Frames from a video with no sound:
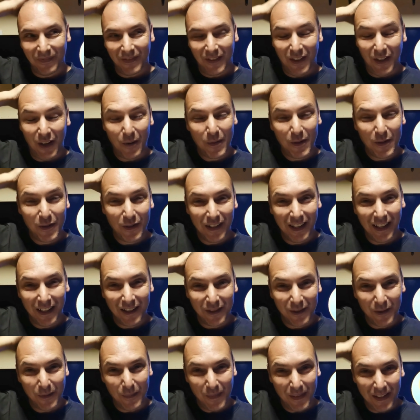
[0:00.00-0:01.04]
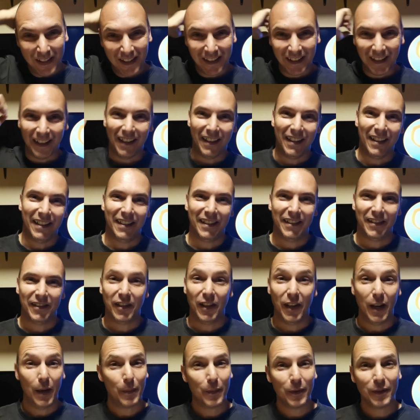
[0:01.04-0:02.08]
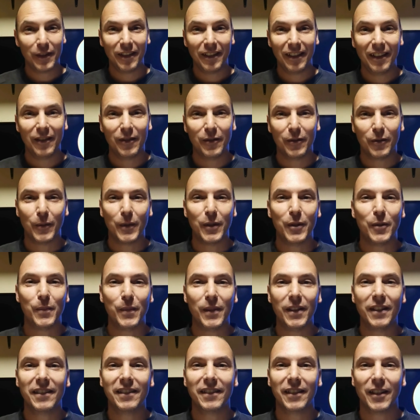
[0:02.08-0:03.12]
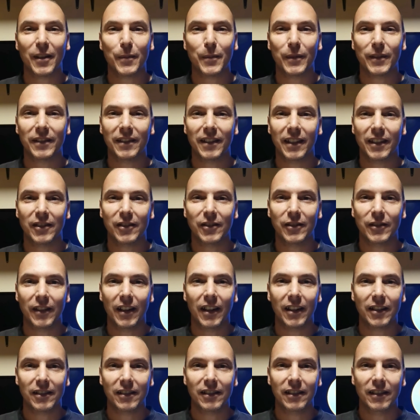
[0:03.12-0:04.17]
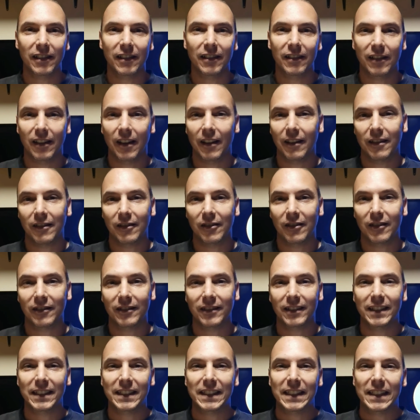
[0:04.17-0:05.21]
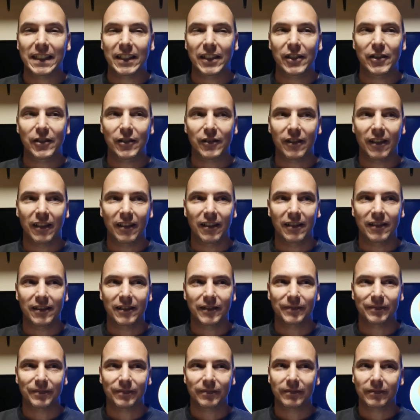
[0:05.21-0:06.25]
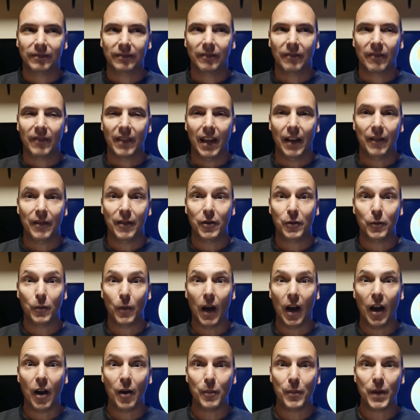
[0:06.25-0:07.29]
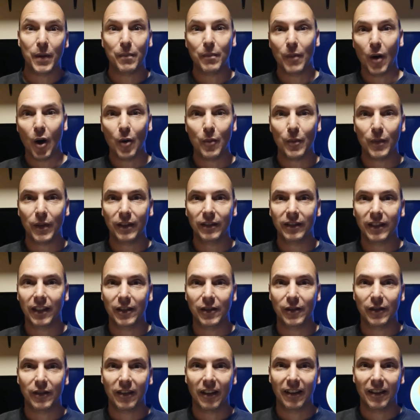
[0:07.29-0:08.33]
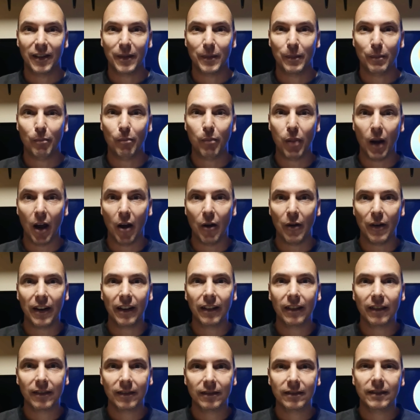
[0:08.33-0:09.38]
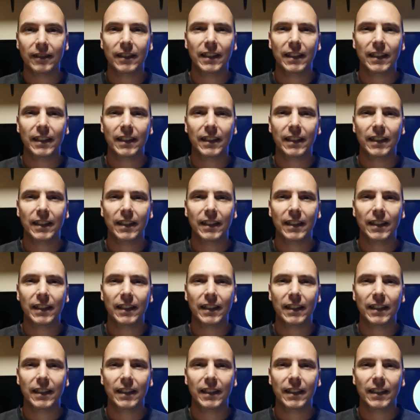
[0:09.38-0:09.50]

you know when you get to meet a celebrity or when you meet someone that you actually like a lot, you kind of have this wow big moment and you kind of blow it.